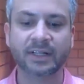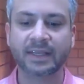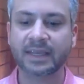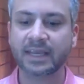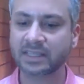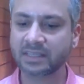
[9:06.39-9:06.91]

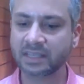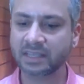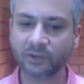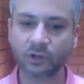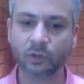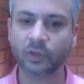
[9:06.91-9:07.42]
it's
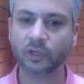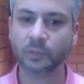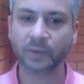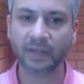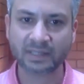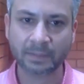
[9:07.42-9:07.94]
difficult when you
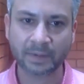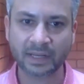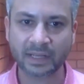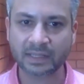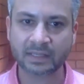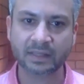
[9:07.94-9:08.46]
bring somebody
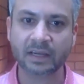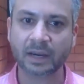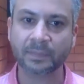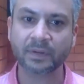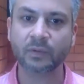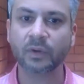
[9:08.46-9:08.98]
into the company